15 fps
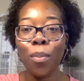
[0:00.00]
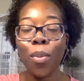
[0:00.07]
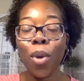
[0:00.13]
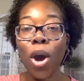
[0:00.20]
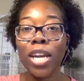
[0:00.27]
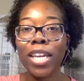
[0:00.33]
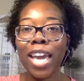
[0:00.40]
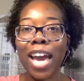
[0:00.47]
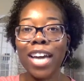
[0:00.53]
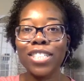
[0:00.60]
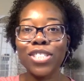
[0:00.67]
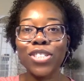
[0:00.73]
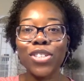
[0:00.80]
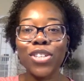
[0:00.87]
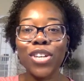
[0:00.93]

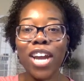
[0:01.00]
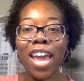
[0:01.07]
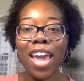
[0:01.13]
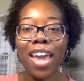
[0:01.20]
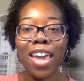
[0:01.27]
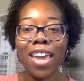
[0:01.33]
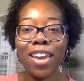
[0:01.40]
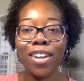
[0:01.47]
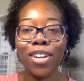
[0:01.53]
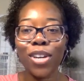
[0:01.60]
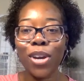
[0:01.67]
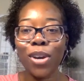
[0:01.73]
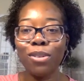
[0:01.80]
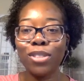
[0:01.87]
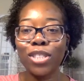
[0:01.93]
broadcaster, and
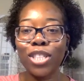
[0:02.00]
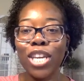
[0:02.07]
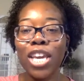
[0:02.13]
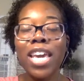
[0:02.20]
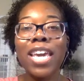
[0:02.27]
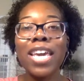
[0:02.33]
coach.